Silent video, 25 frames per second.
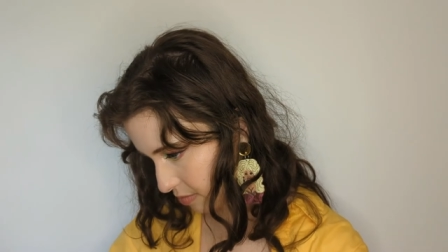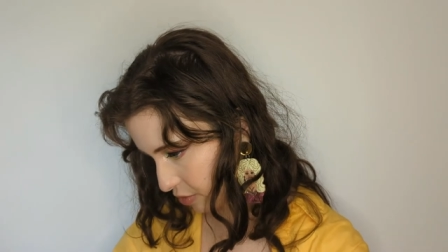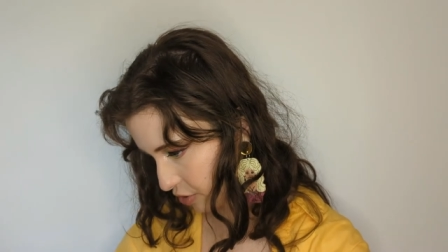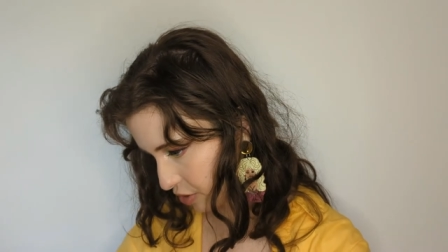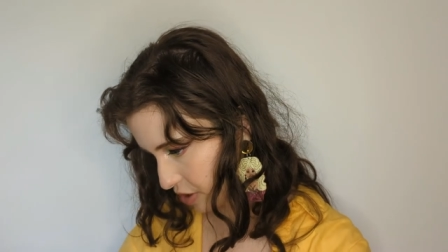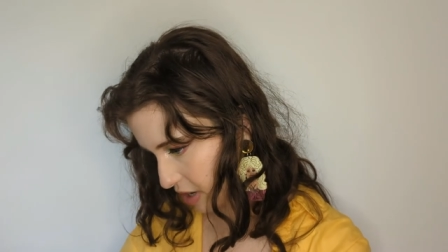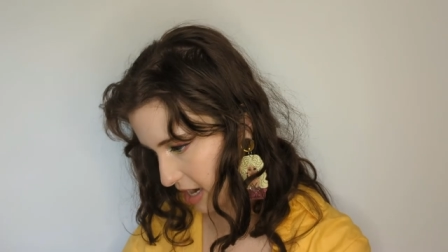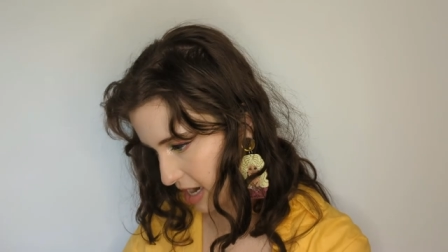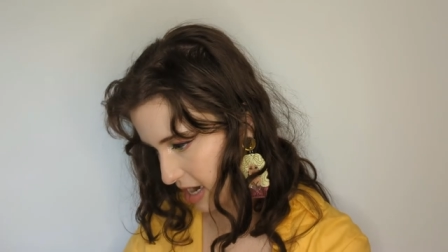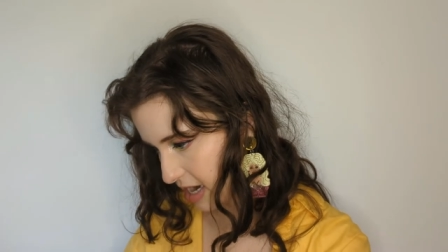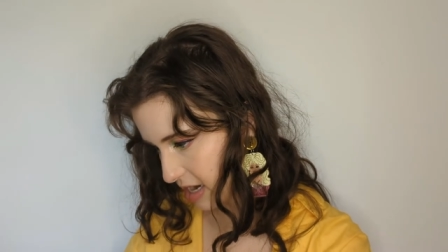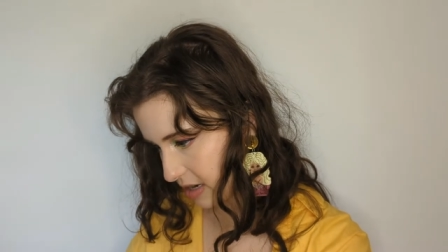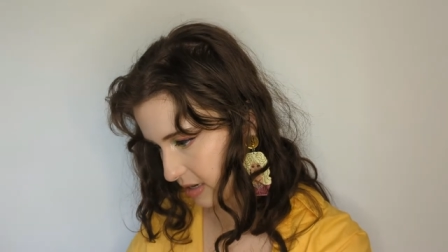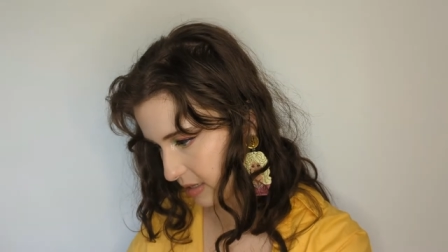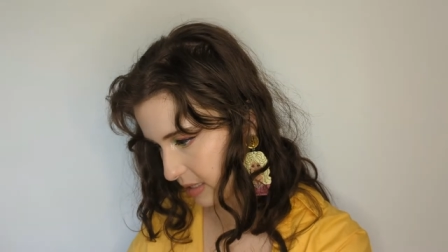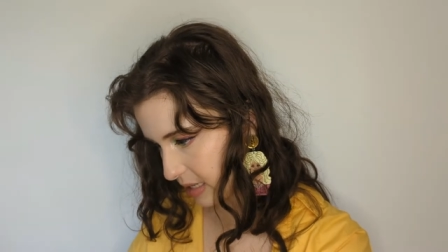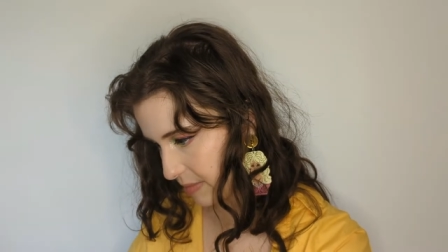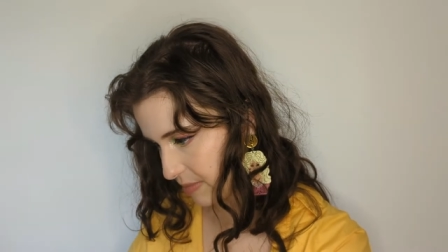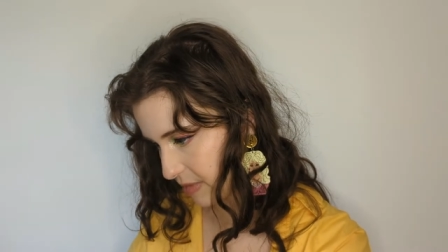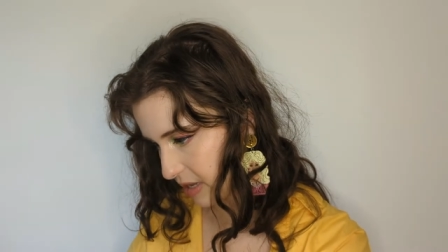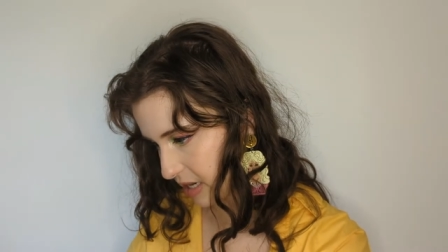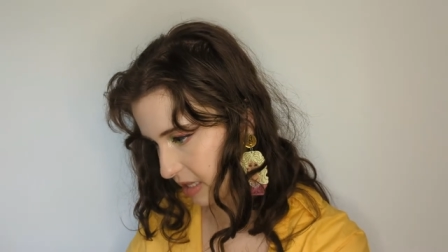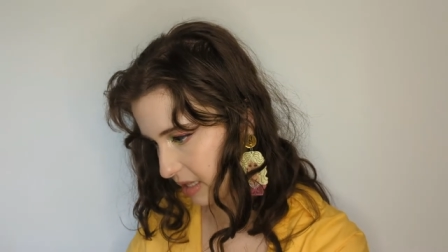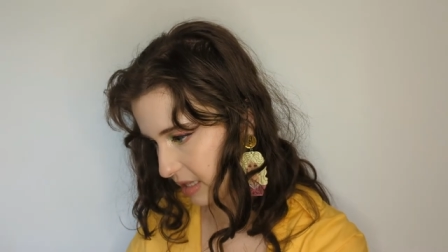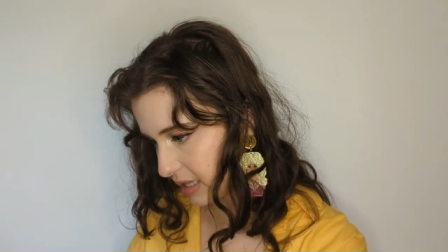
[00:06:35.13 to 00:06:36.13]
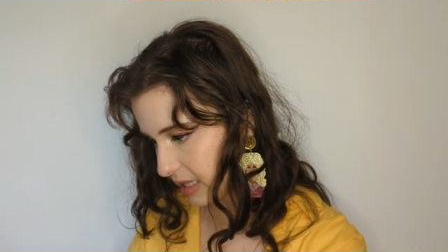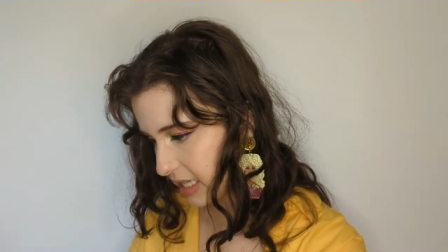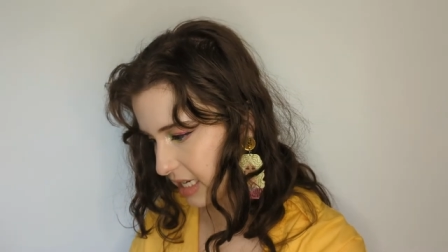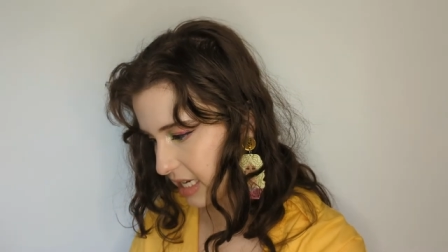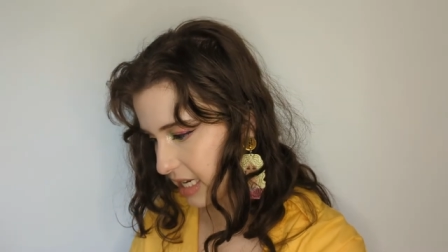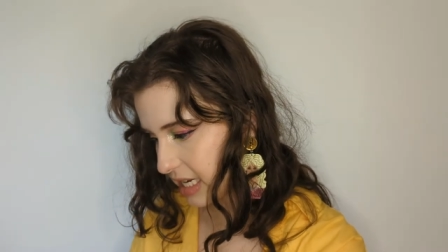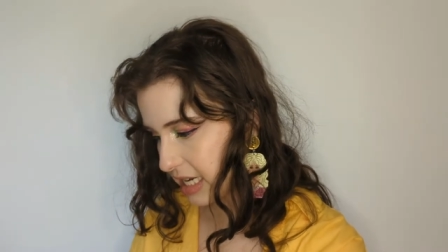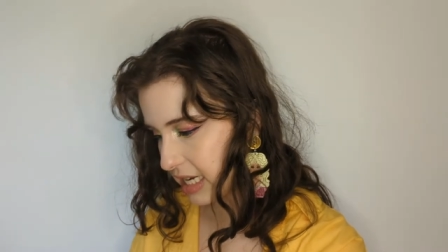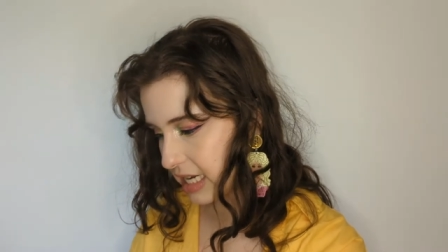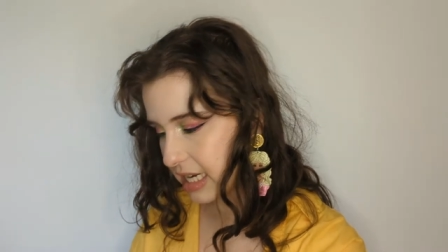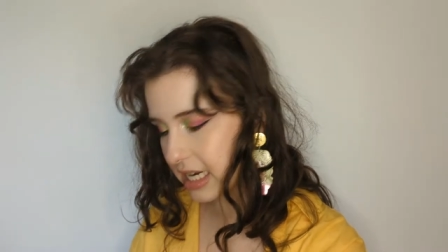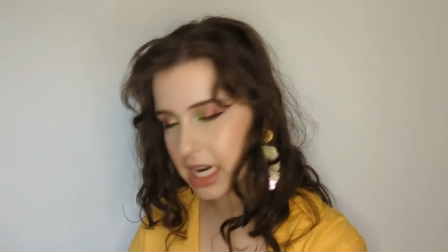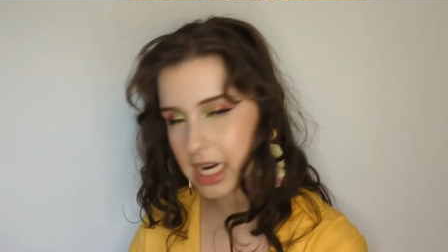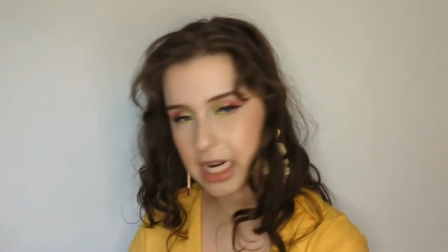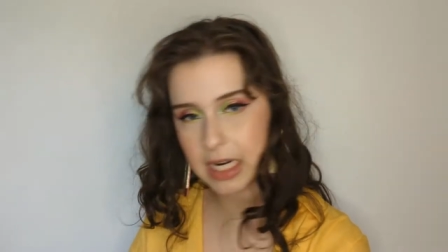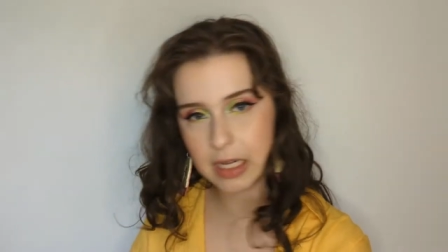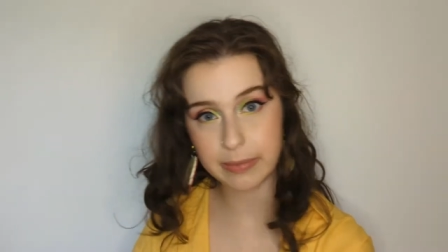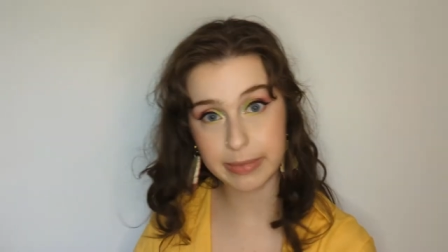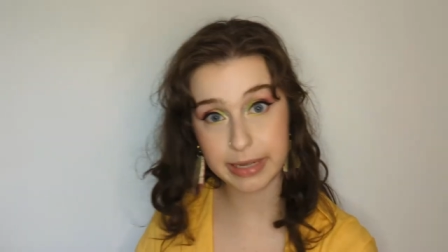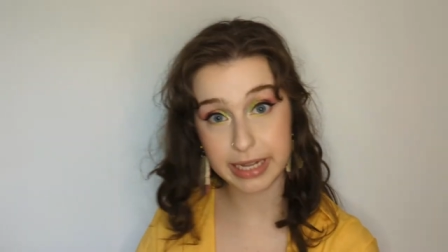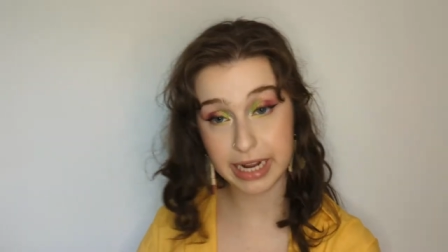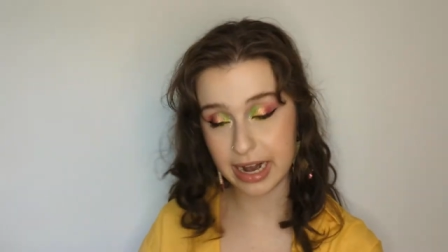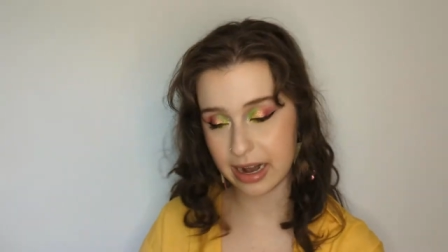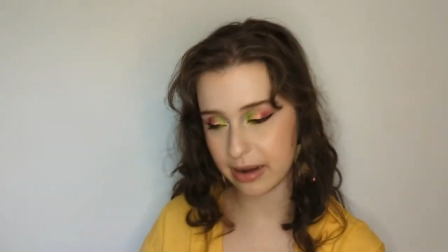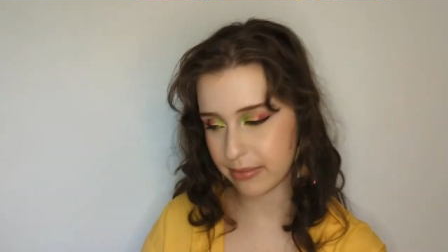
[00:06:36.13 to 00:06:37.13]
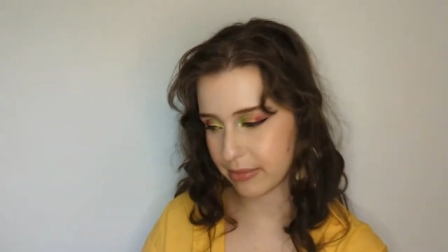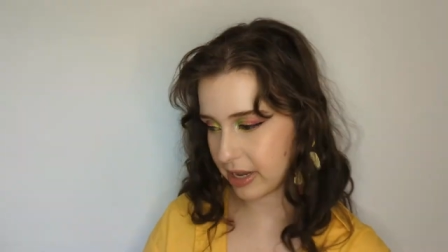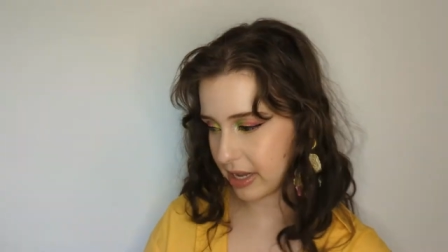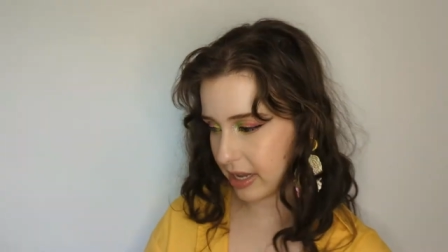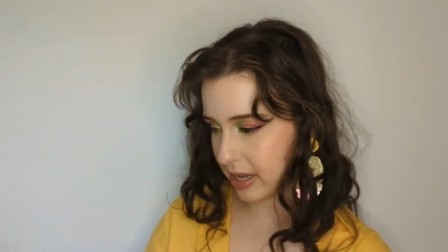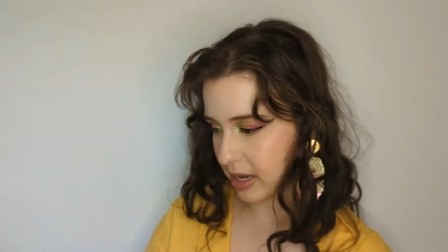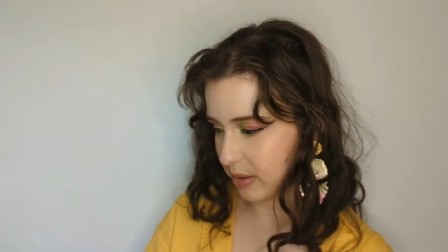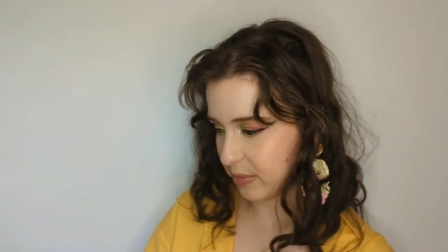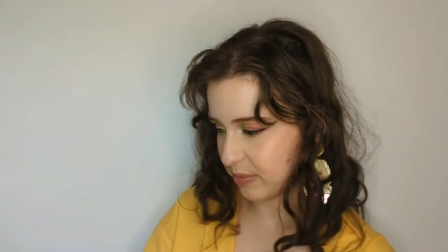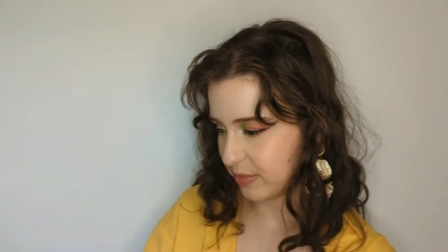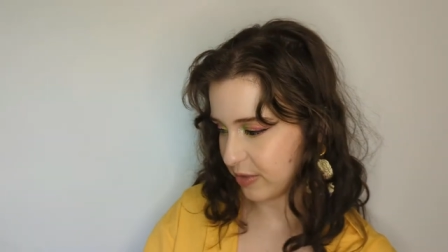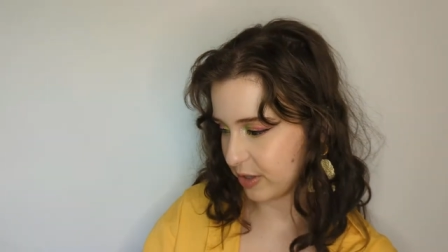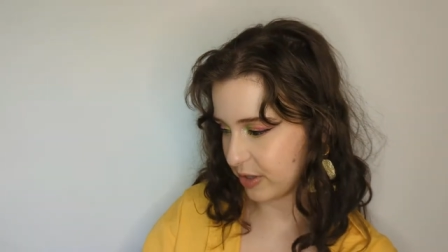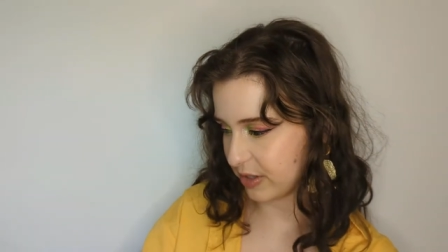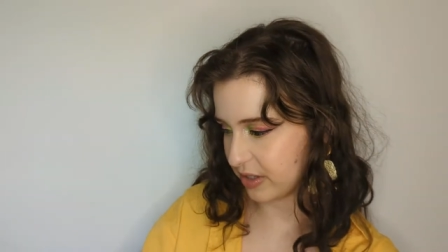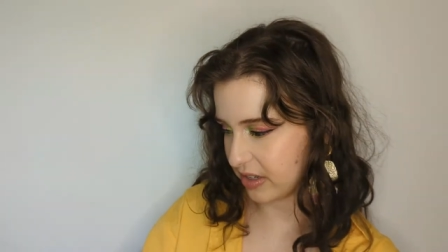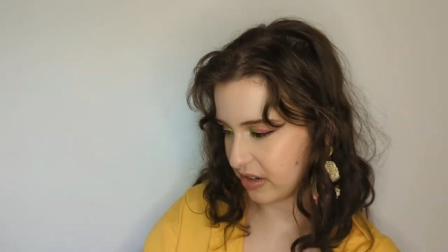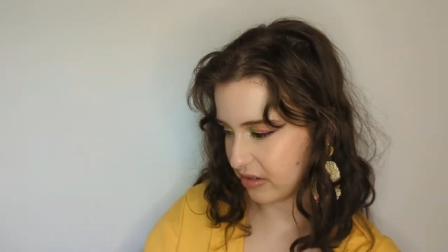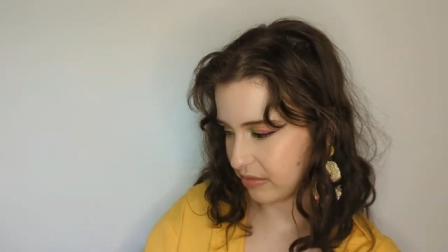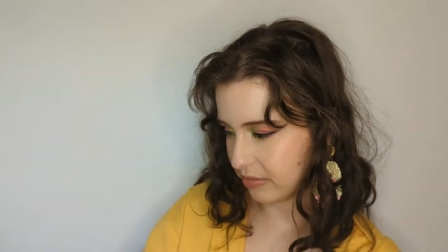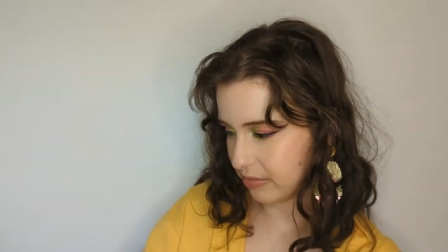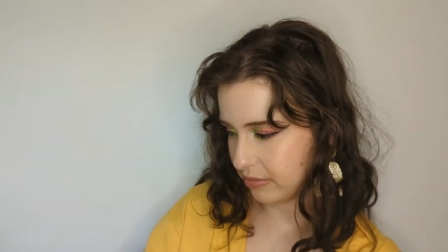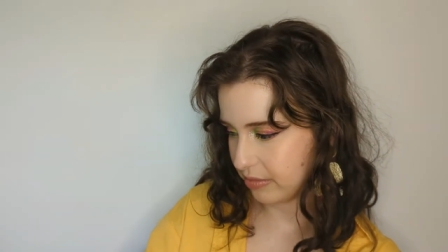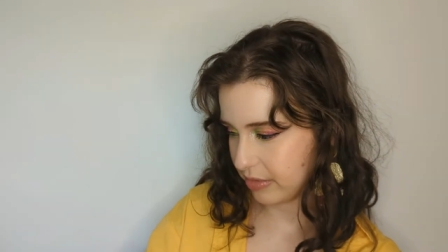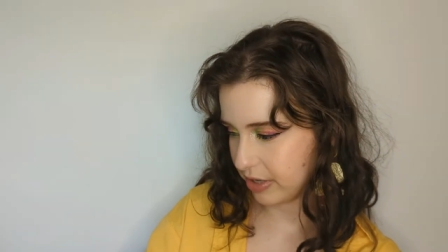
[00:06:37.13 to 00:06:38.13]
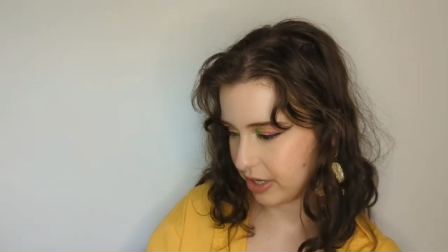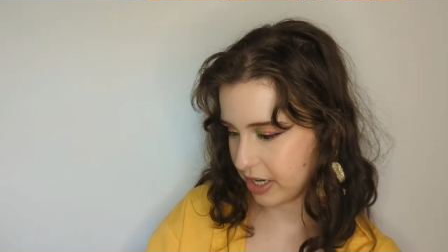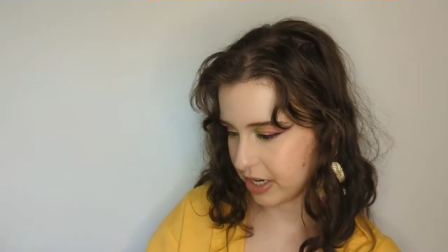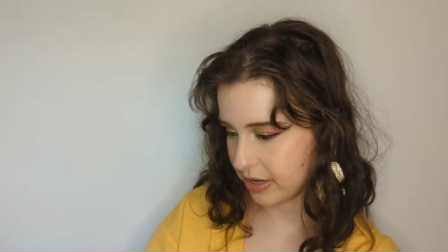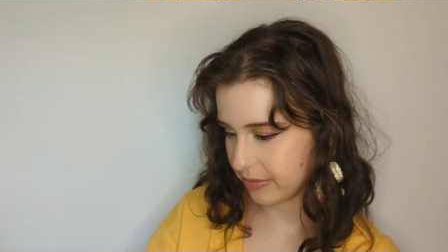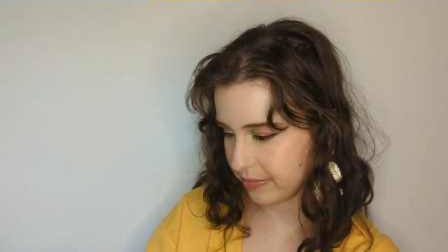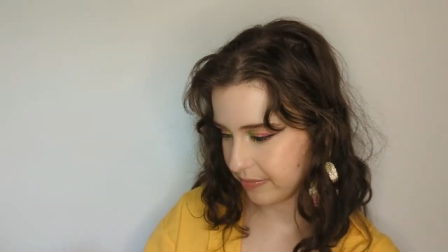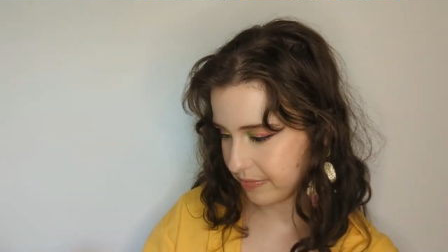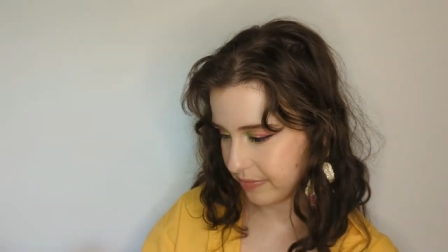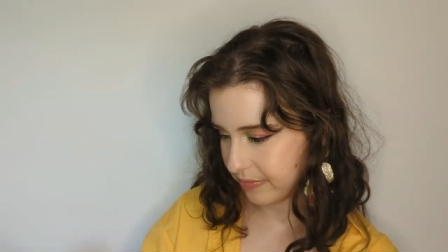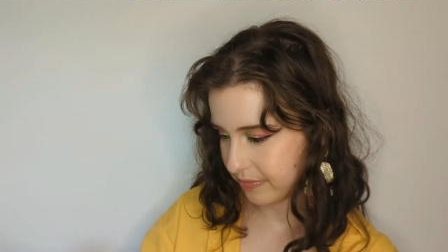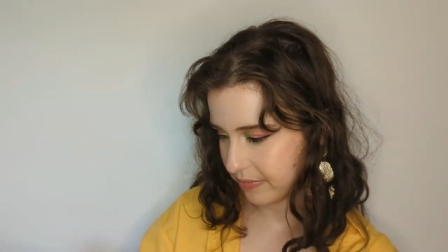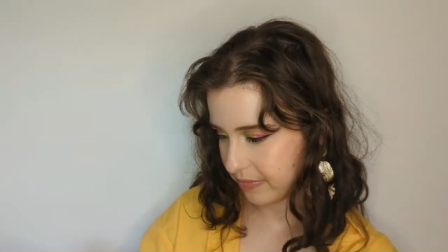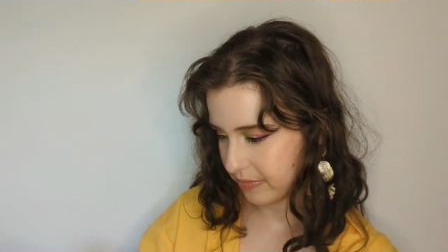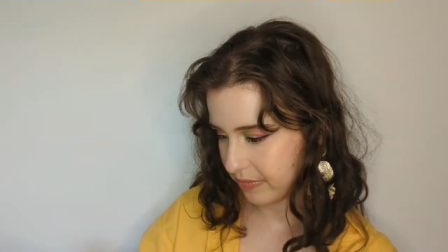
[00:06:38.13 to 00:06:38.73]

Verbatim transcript: Trying something a little bit out of my comfort zone, you know?